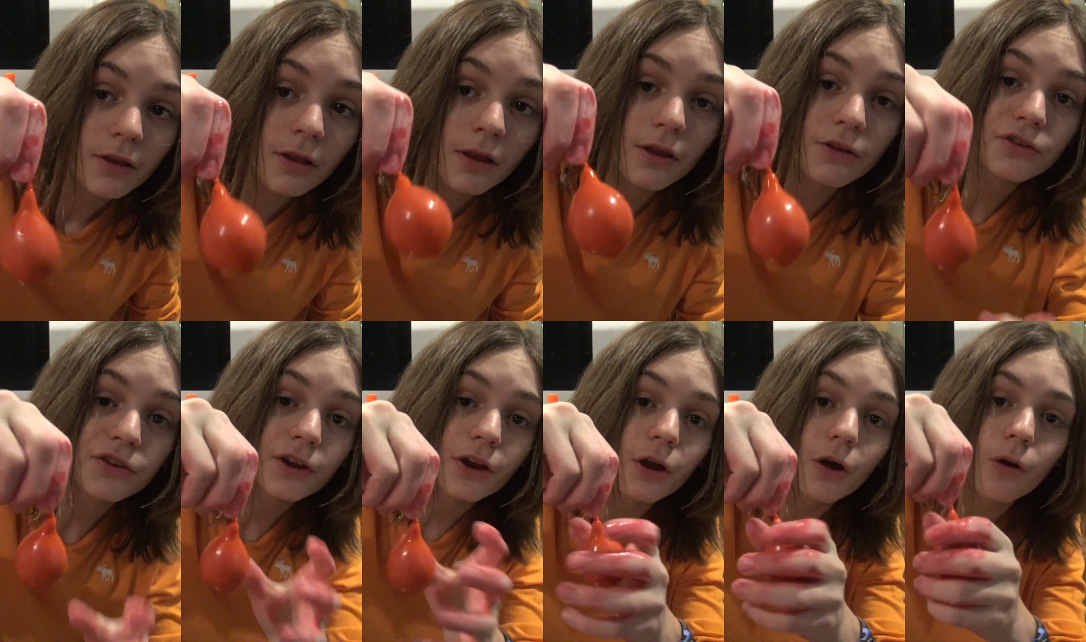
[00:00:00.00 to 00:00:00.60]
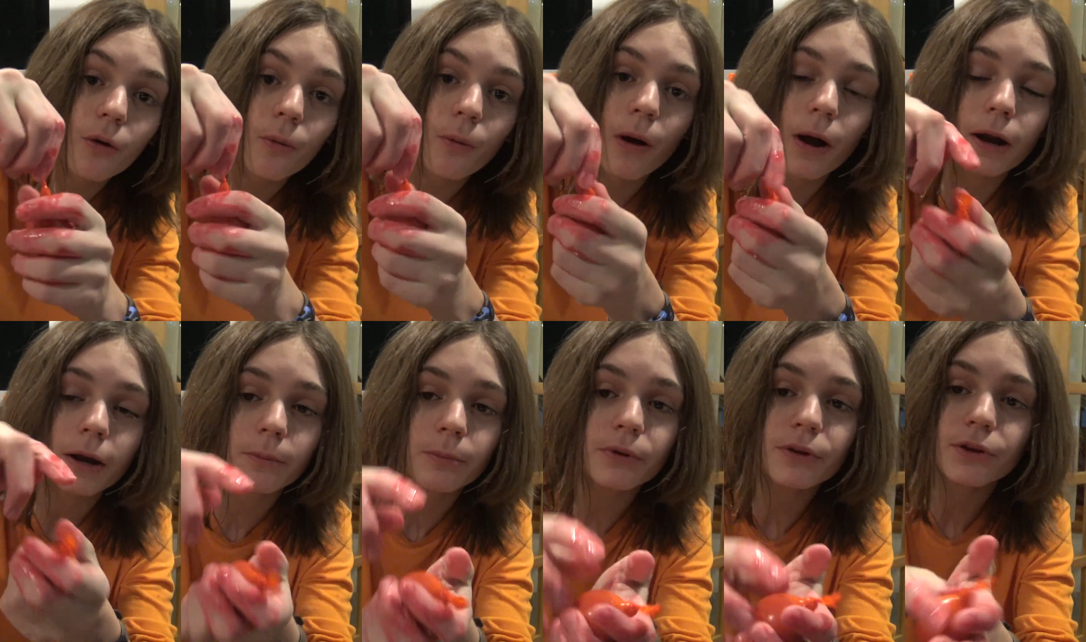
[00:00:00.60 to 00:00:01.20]
this little
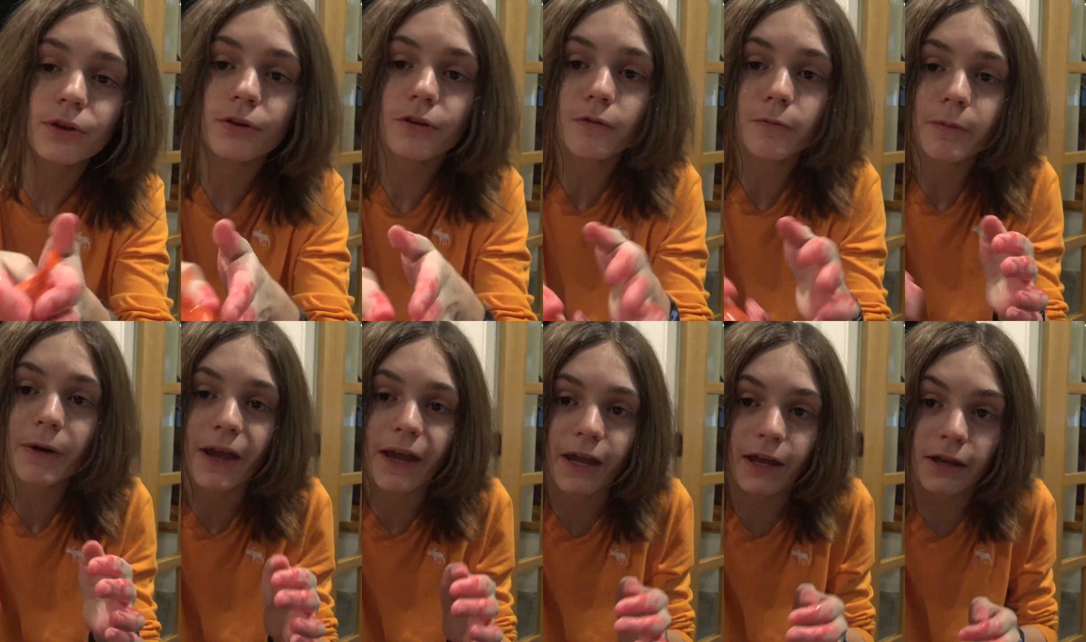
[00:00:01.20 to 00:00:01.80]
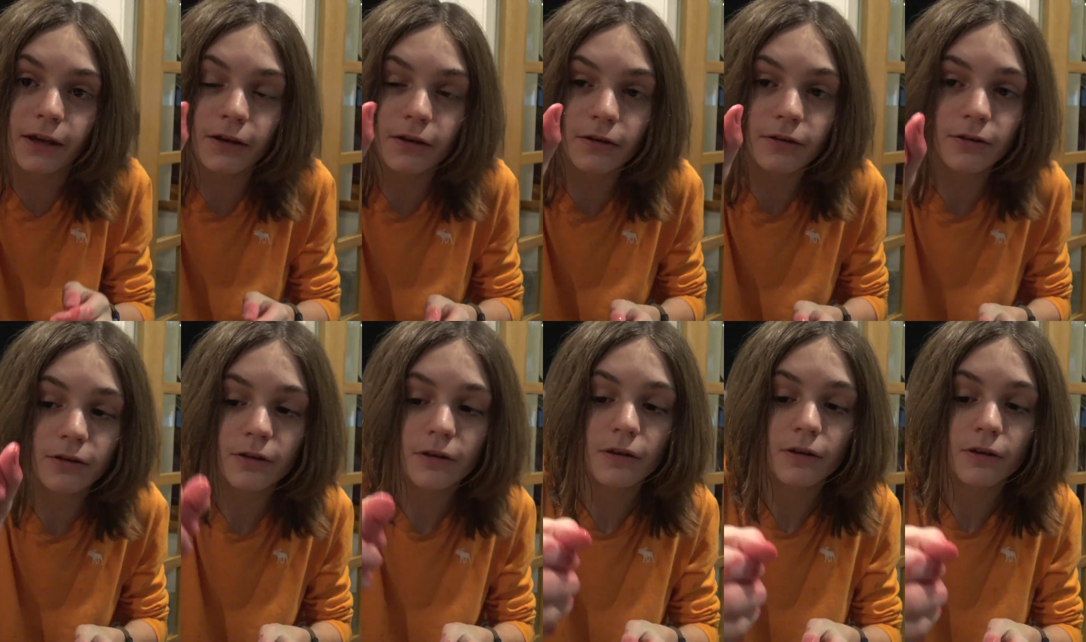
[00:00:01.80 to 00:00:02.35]
water balloon of paint.